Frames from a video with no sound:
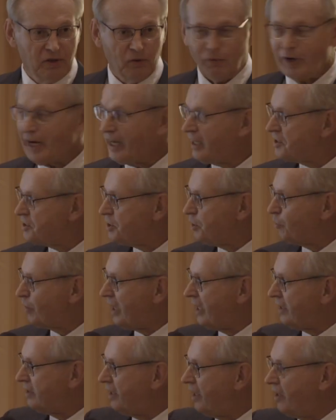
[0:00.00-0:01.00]
Why does he
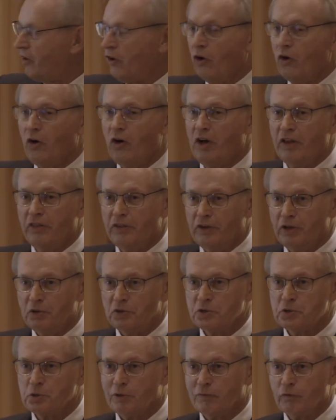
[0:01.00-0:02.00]
write that all
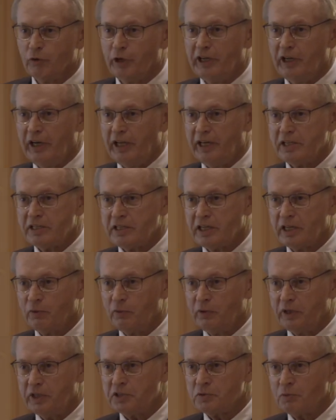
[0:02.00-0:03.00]
those who have written
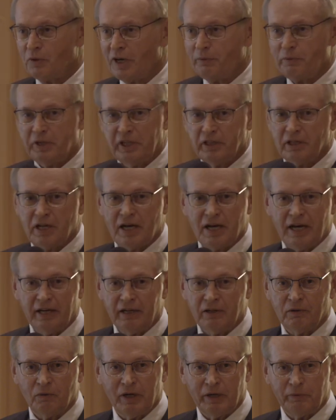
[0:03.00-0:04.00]
antiquities? Why would he
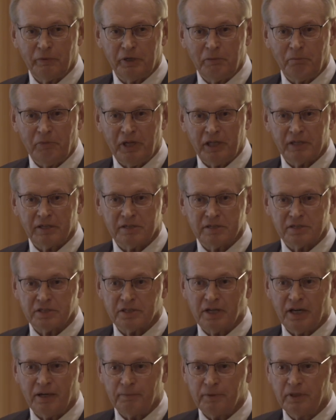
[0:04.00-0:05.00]
lie? Why would he make this
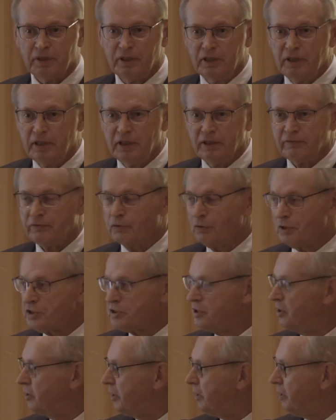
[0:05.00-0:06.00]
up?
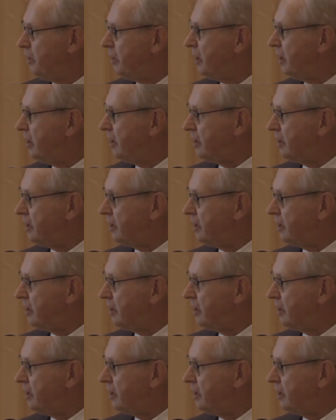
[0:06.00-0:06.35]
Fortunately,